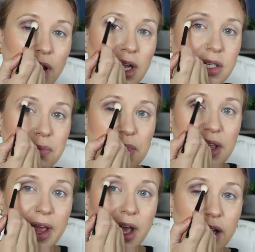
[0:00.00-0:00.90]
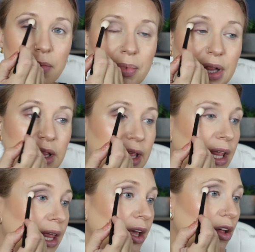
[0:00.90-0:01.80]
to be like a
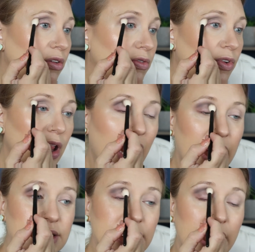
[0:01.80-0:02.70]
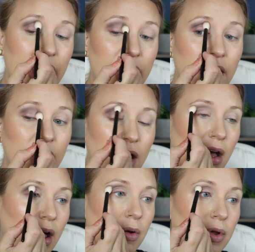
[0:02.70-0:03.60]
completely colorful eye today.
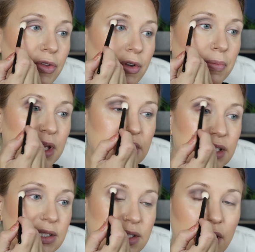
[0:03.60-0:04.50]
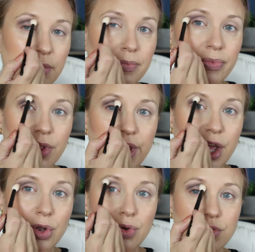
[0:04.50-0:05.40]
I want there to be some
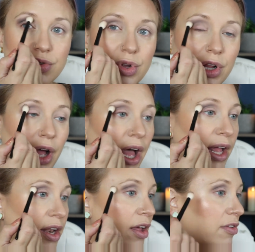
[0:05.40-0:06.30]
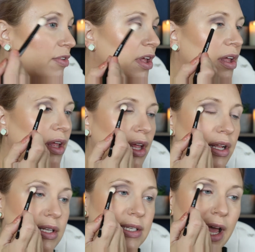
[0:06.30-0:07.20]
like neutral kind of
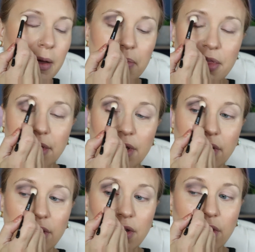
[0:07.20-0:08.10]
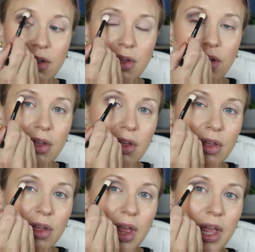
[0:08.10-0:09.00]
depth
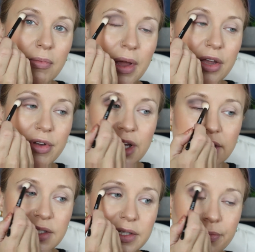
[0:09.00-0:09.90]
in my crease.